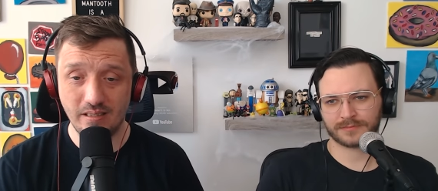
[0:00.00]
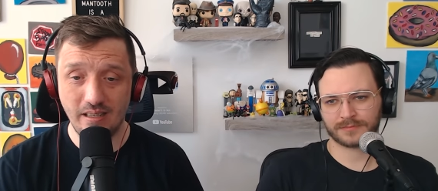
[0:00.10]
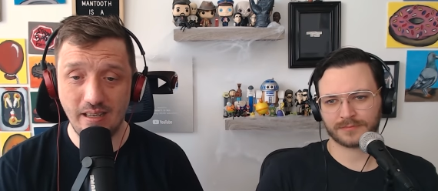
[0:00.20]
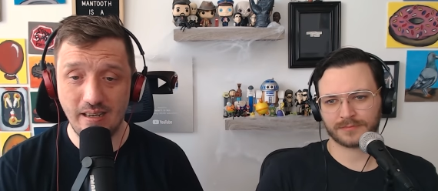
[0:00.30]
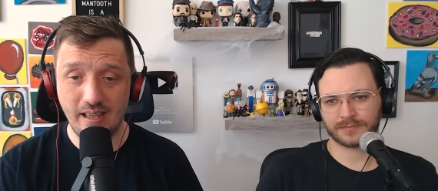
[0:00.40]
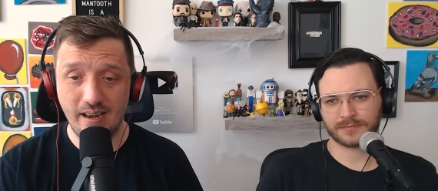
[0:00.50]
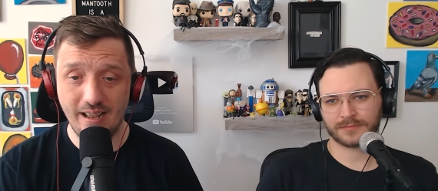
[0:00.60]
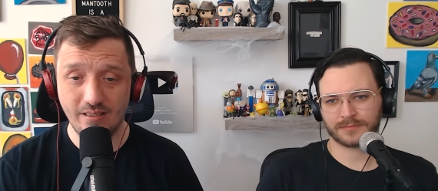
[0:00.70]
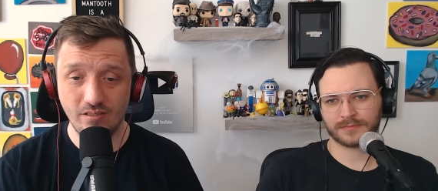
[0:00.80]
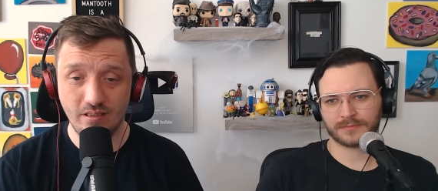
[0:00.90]
Speaker 1: a, an
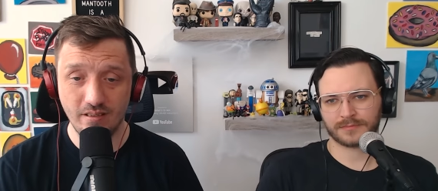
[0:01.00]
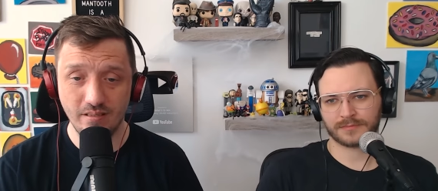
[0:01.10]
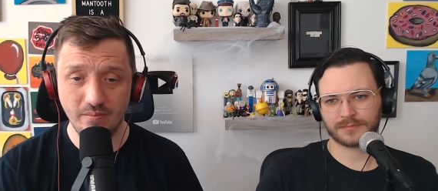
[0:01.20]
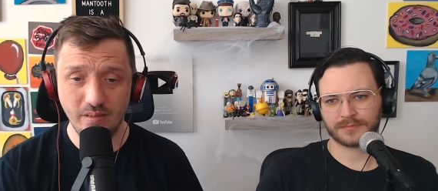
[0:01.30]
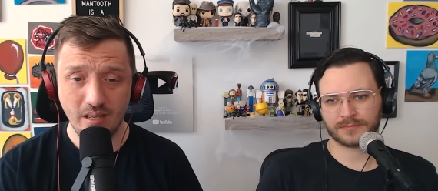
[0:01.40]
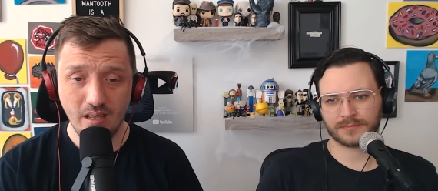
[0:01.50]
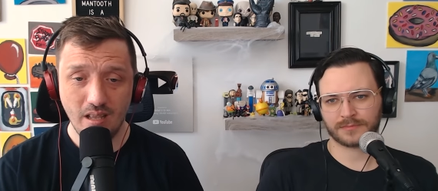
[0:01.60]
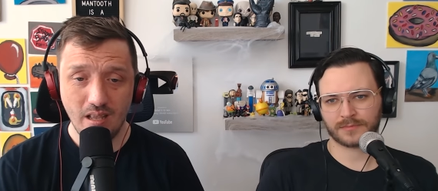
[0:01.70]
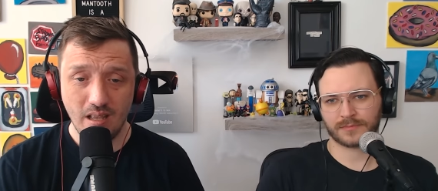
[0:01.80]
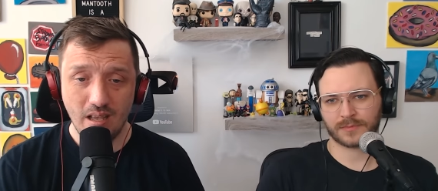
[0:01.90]
exorcism.
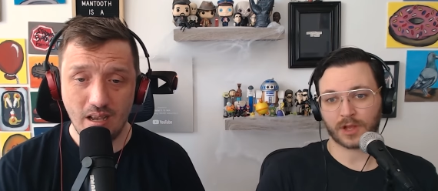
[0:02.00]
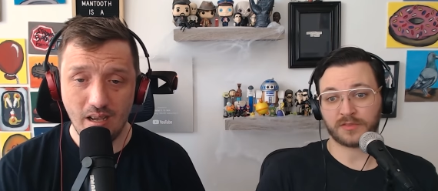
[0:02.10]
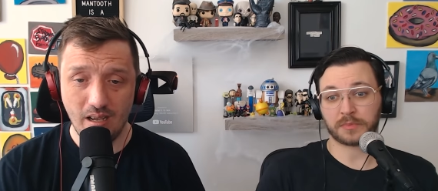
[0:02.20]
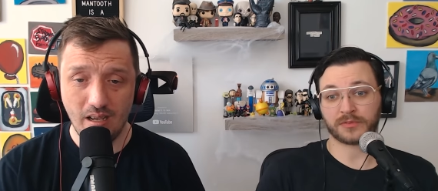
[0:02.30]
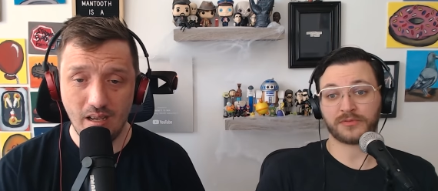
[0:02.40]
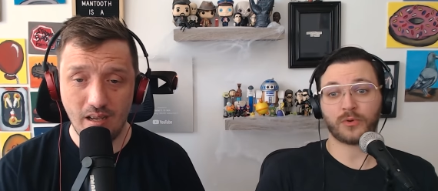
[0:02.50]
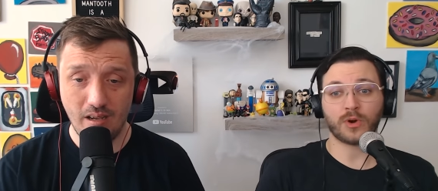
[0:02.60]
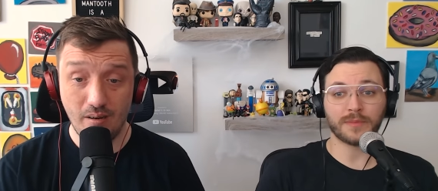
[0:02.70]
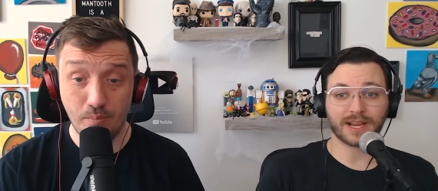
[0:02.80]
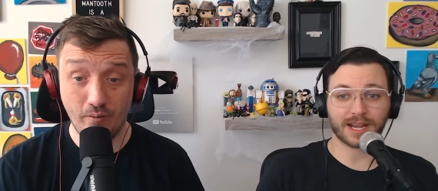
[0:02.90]
Speaker 2: Uh,
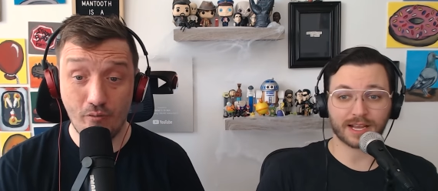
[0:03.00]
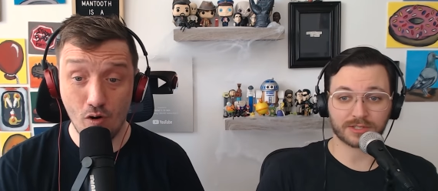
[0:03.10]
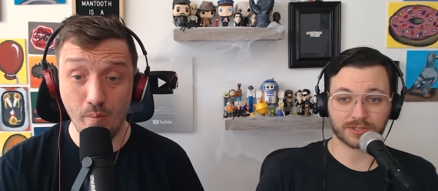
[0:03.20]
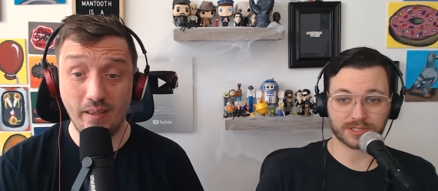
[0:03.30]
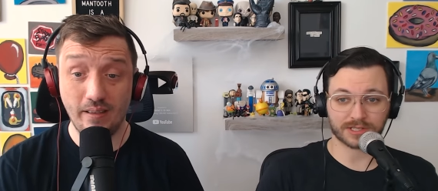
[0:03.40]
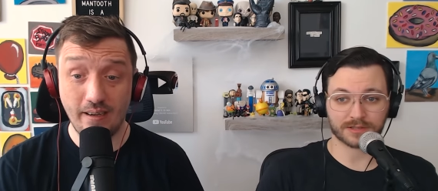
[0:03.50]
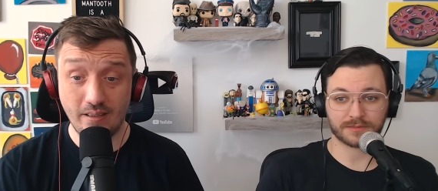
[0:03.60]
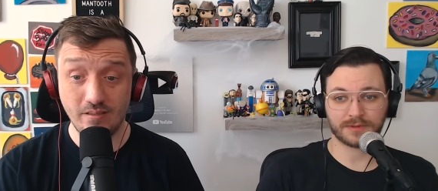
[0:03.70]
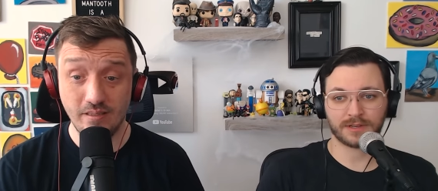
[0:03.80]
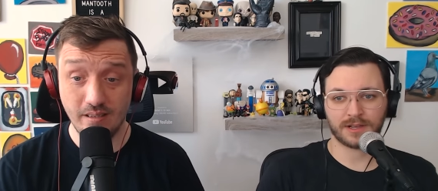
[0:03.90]
performing performing an, exorcism an
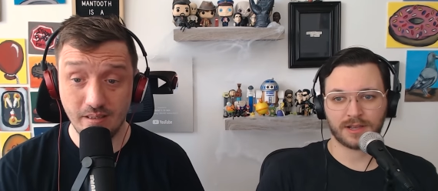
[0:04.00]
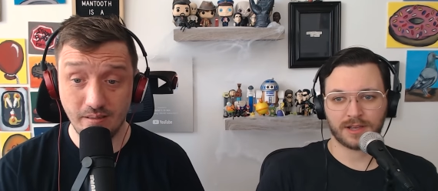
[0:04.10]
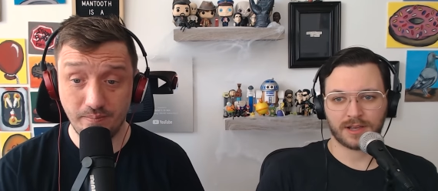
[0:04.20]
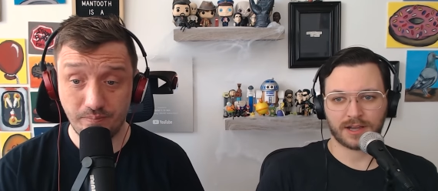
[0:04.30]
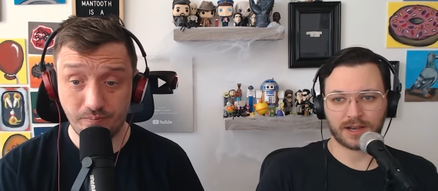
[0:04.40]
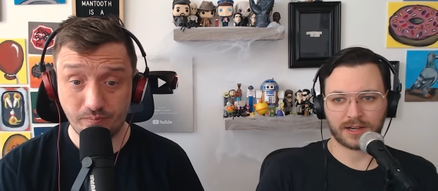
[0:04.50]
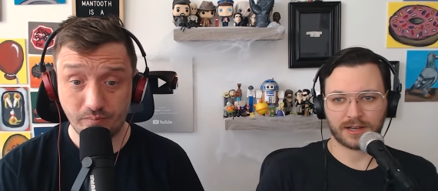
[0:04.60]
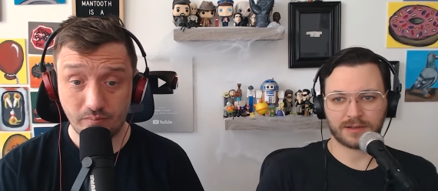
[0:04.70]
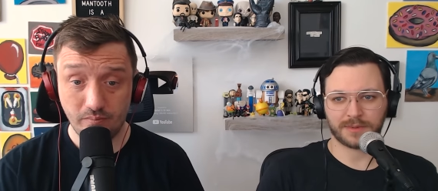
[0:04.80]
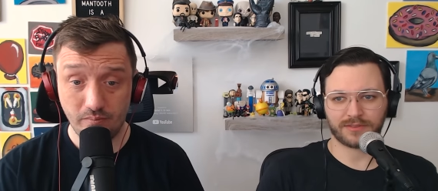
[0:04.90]
exorcism. On an
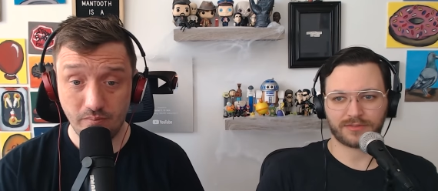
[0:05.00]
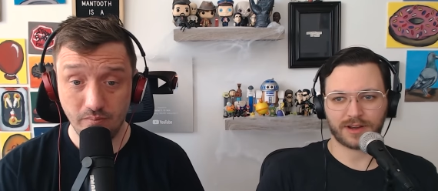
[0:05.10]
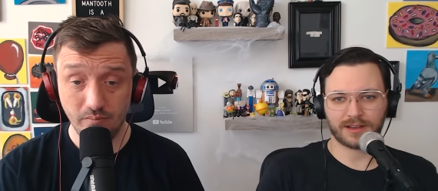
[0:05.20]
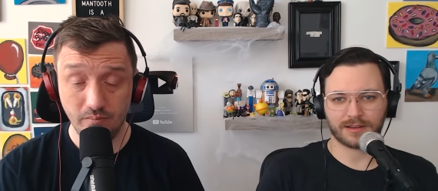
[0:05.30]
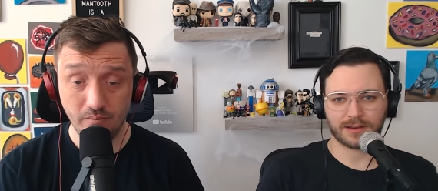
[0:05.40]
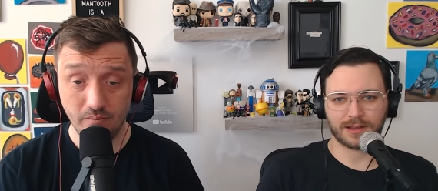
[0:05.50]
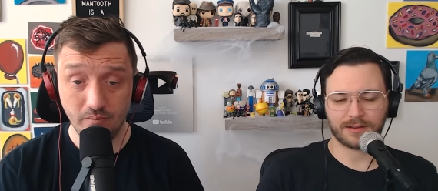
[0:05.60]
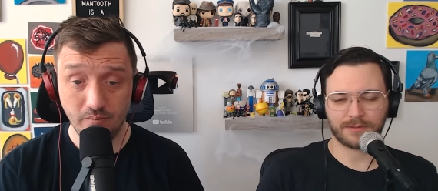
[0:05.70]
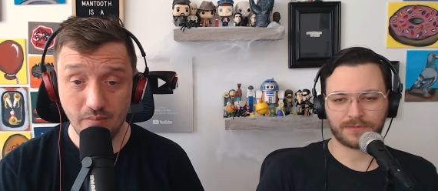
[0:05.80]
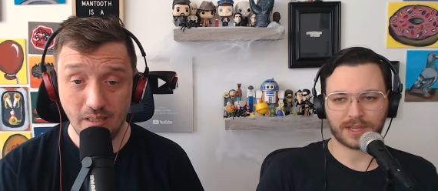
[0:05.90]
intimate friend
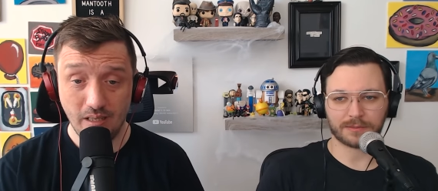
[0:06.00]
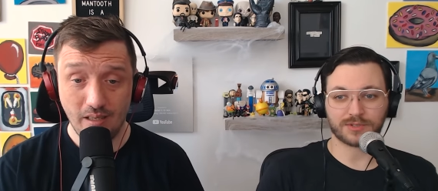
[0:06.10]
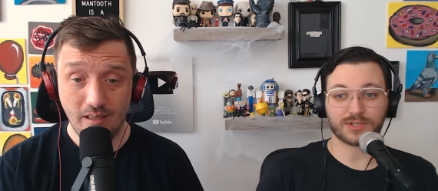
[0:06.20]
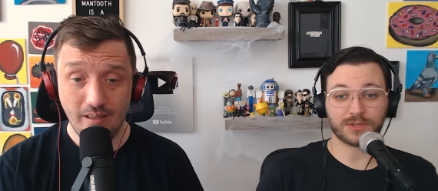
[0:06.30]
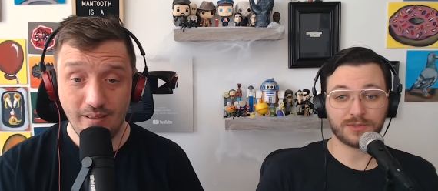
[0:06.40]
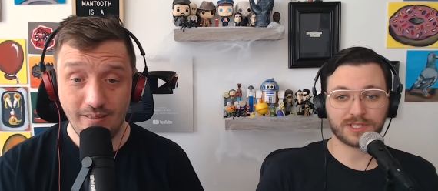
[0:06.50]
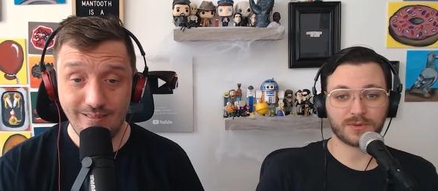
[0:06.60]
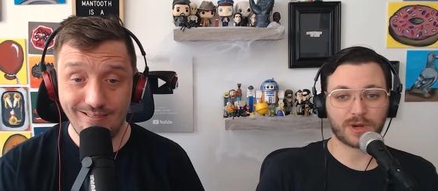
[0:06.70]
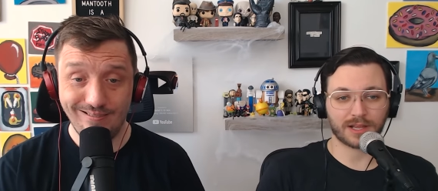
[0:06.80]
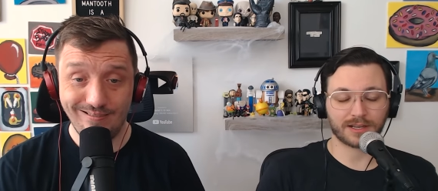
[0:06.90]
named Susan
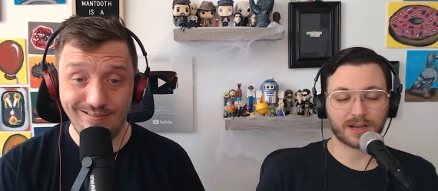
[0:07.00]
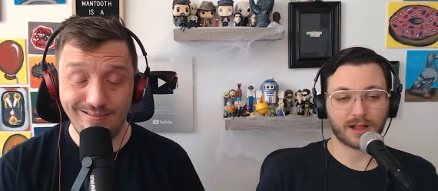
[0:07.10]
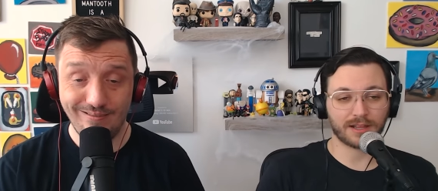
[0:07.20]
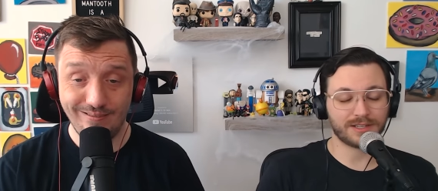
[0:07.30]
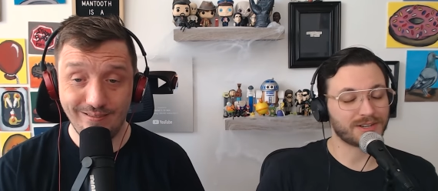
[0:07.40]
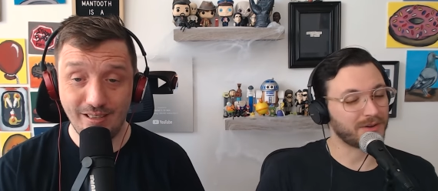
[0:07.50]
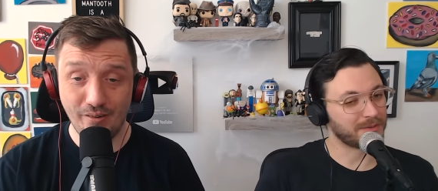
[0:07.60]
while in college? Oh,
Speaker 1: of